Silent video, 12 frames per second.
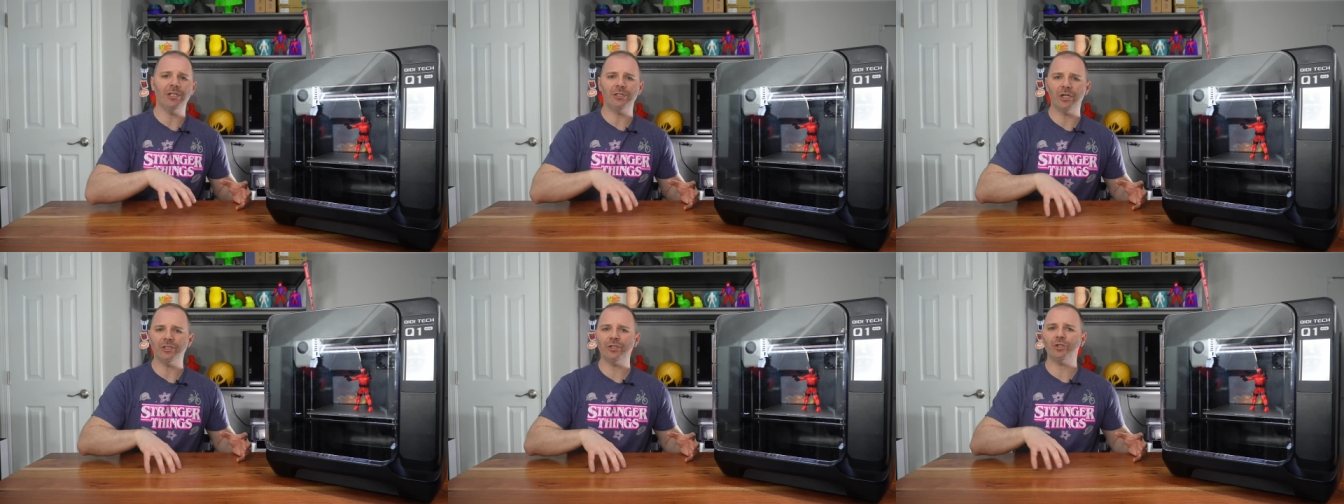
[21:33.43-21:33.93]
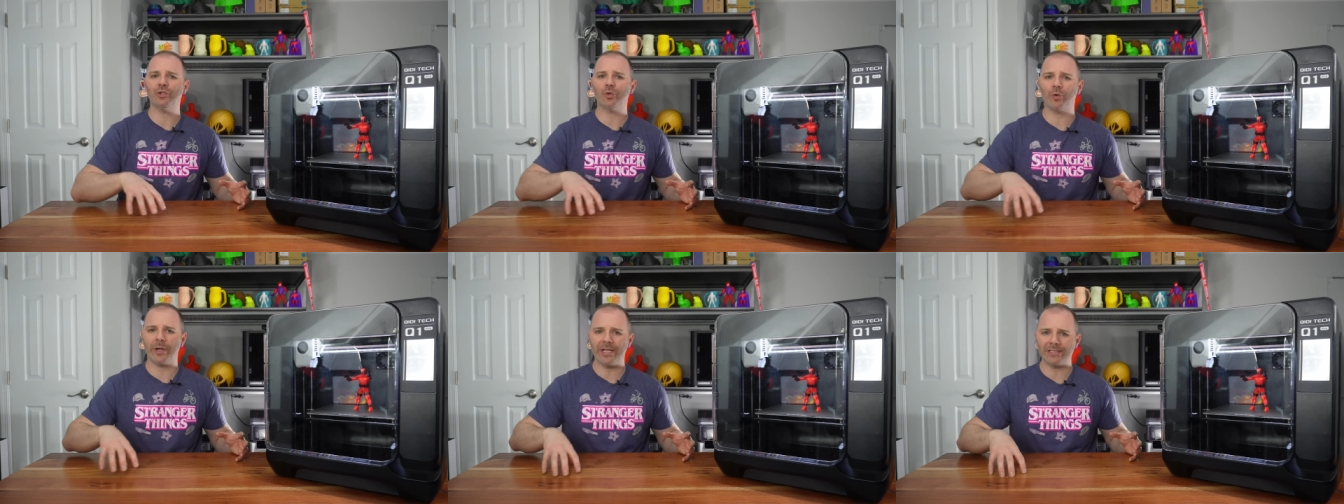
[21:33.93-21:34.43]
doesn't
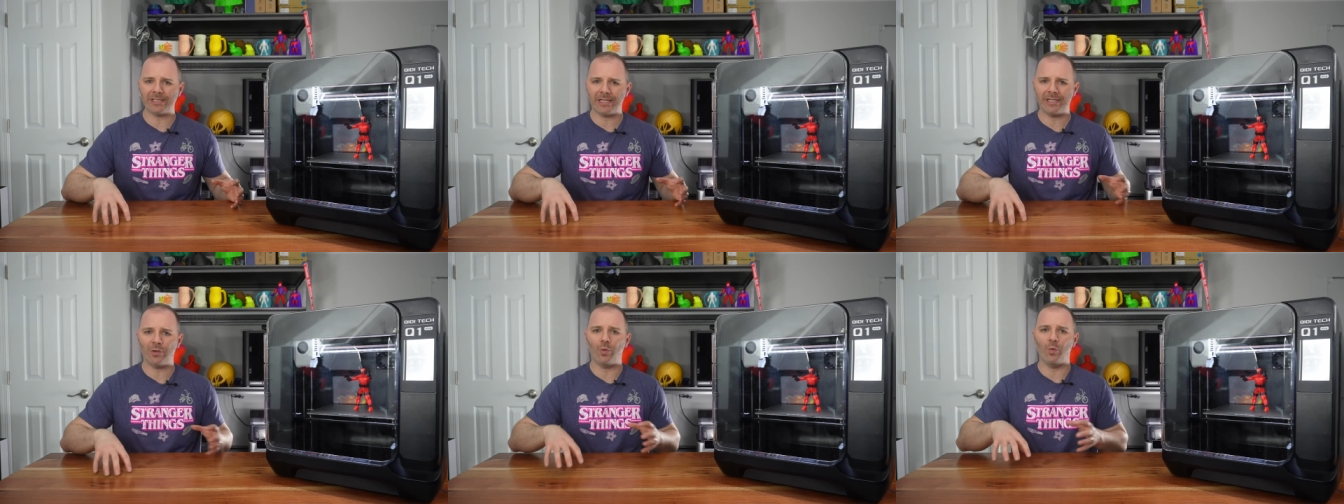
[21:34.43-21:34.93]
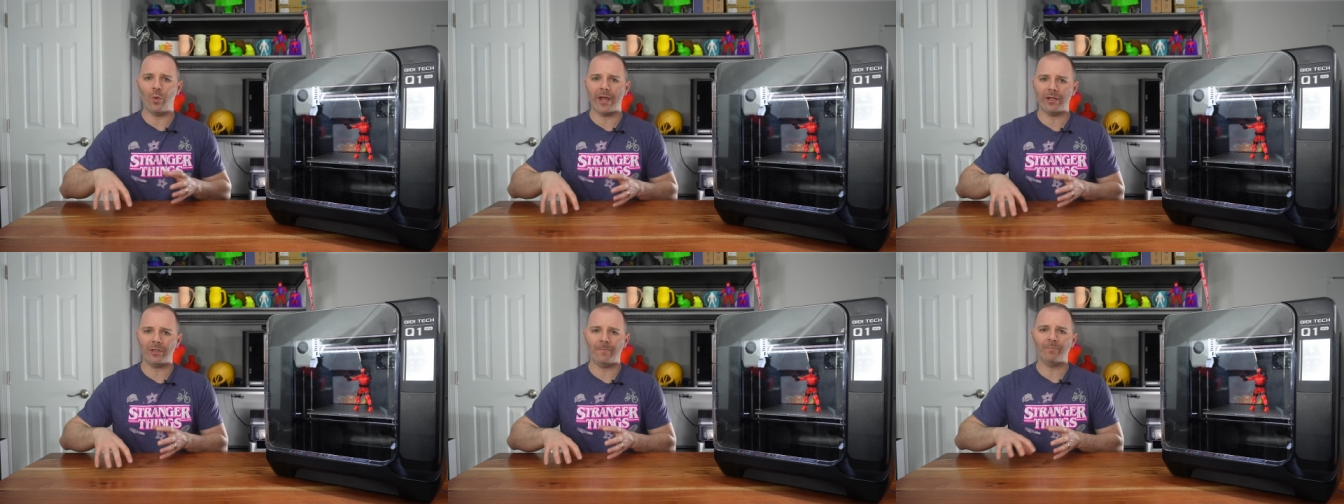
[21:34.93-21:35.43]
translate
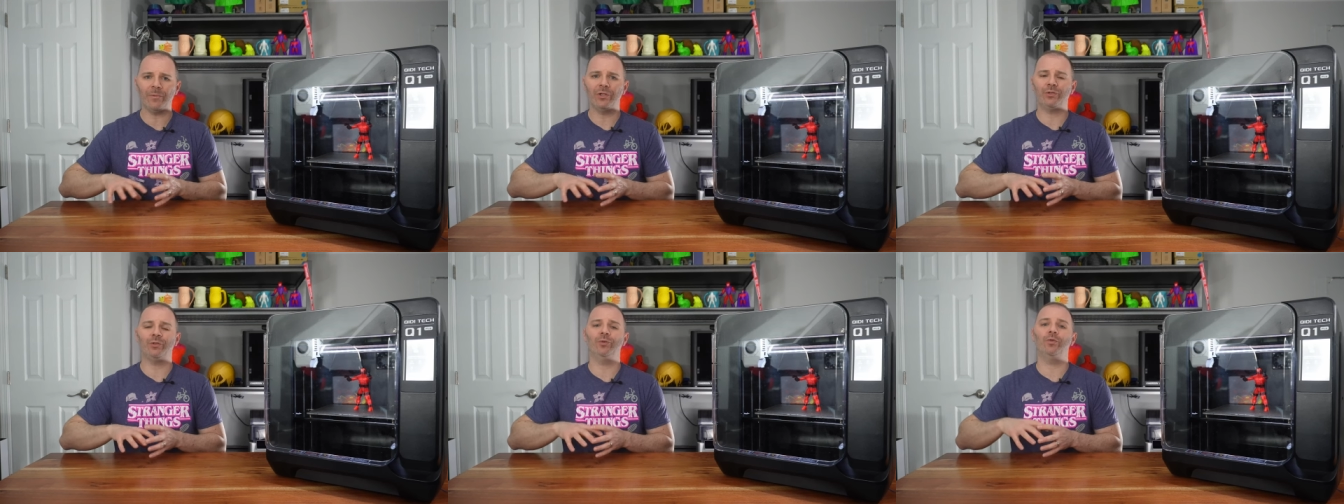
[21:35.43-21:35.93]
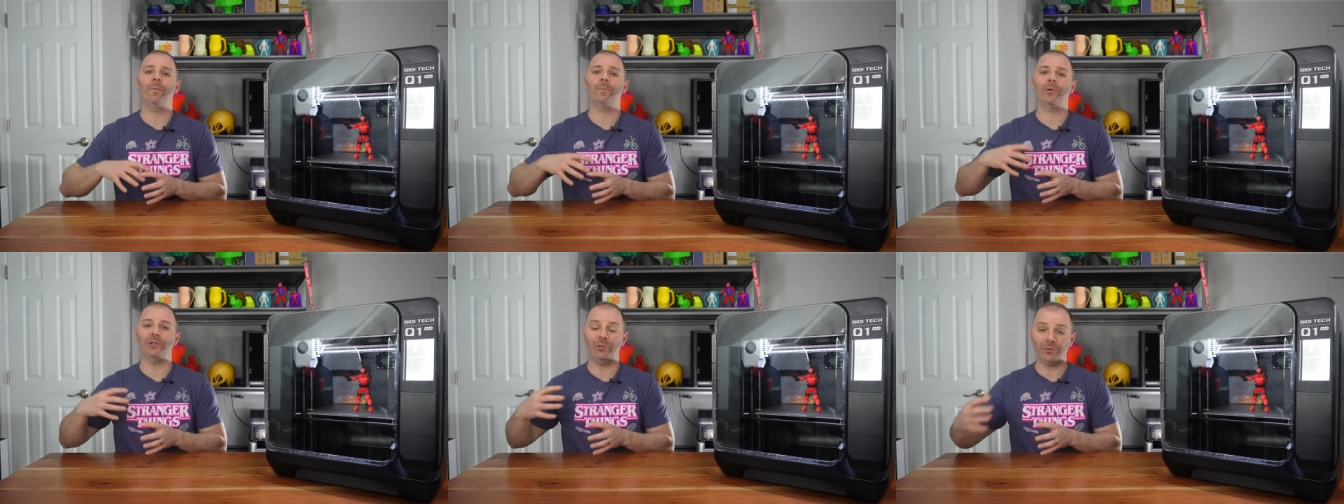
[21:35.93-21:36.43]
well to
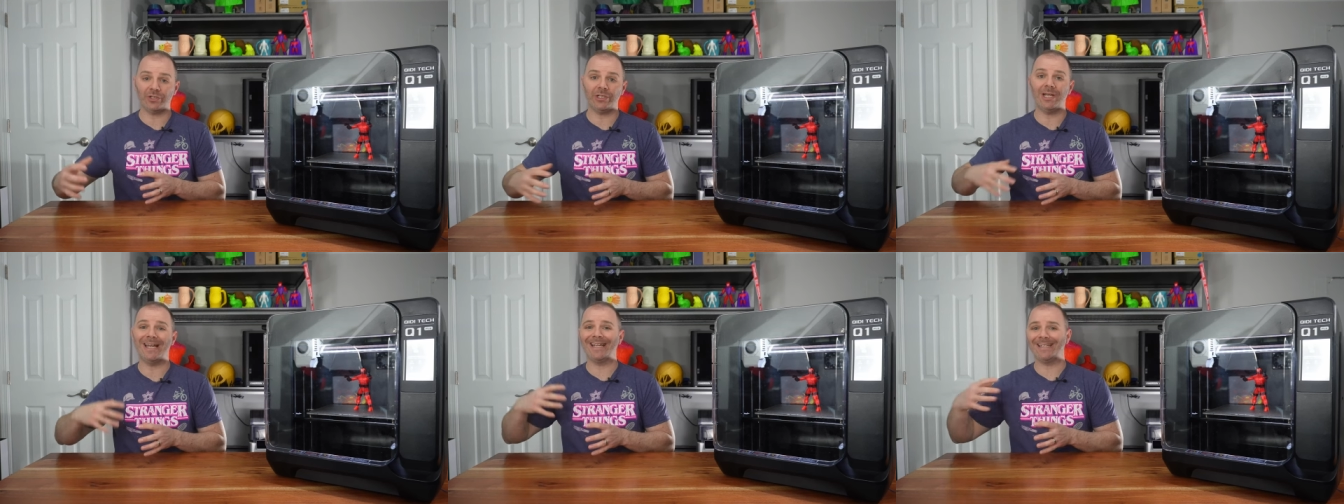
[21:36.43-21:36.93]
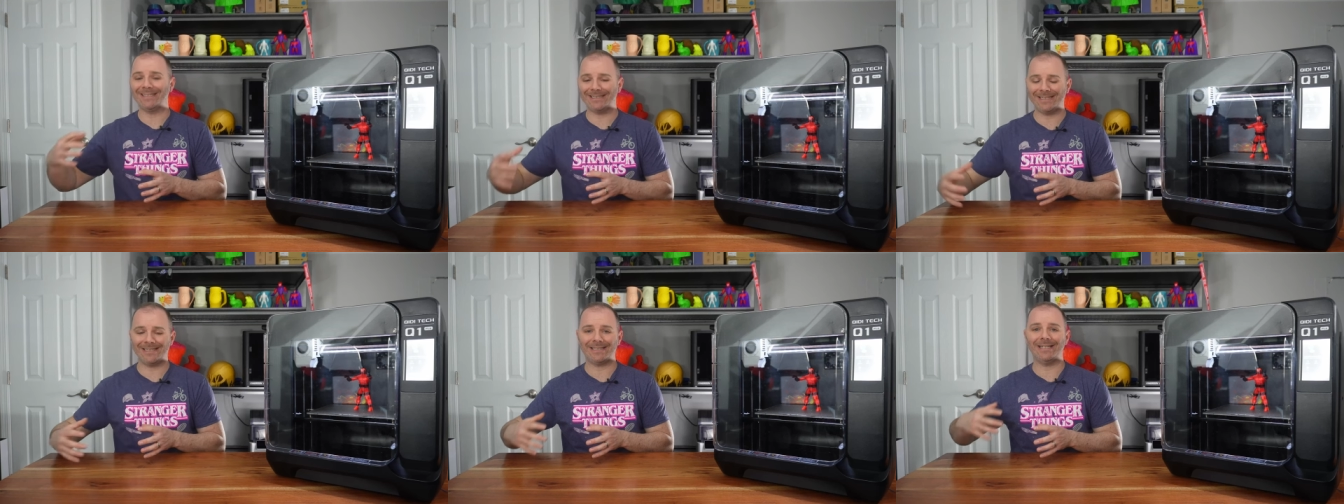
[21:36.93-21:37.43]
producing
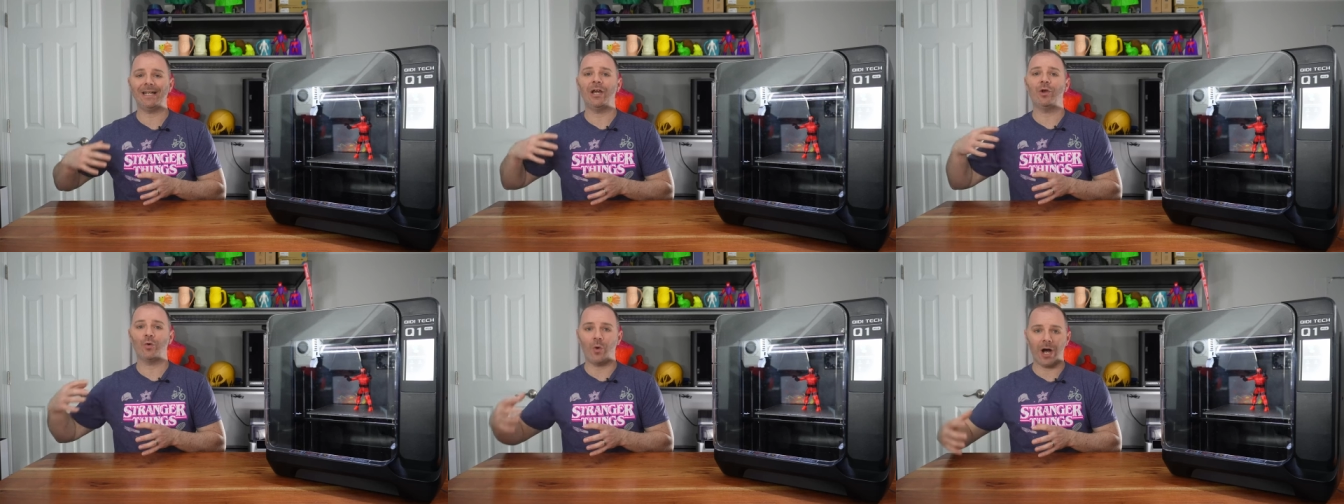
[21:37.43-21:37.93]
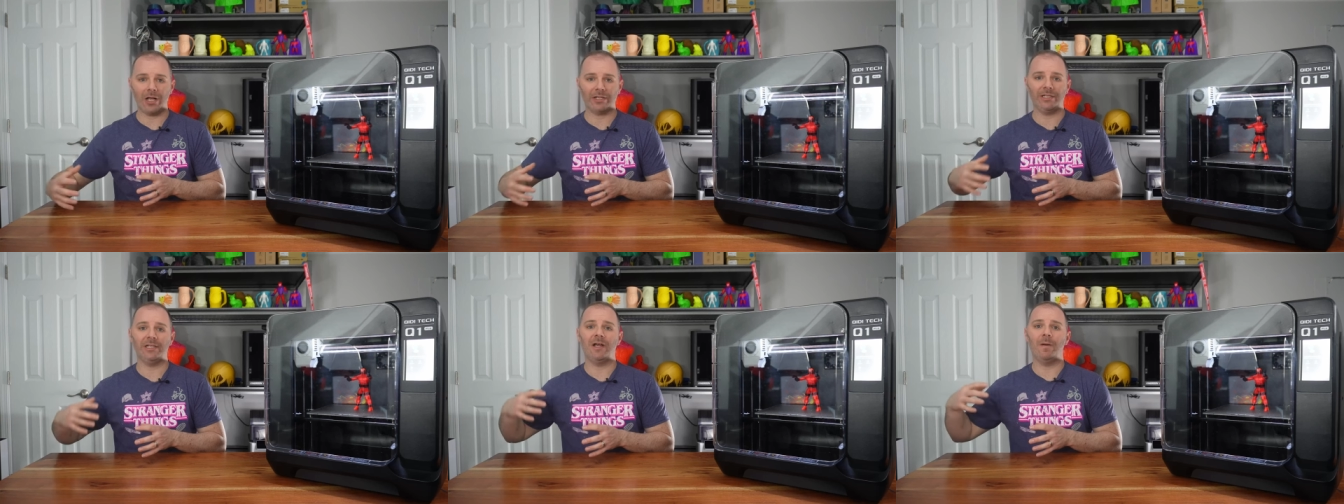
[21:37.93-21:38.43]
consistent
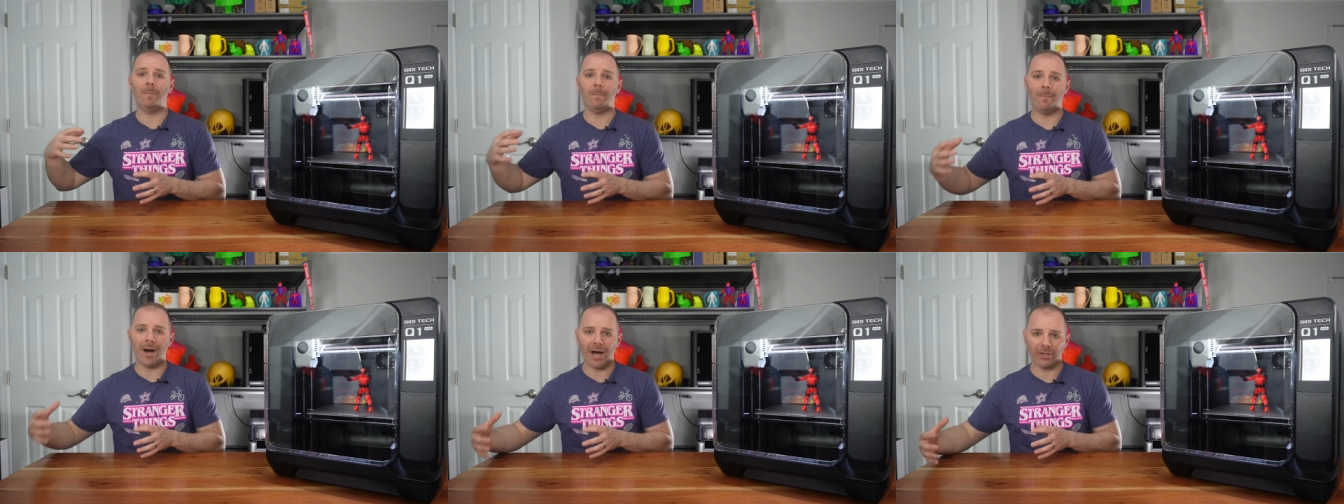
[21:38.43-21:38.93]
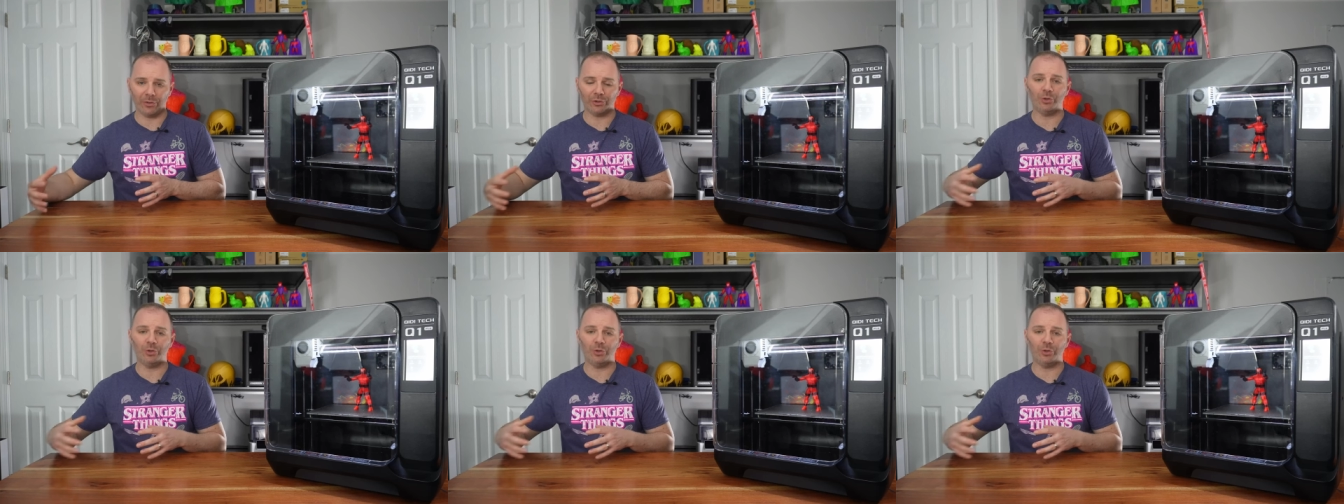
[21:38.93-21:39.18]
quality models.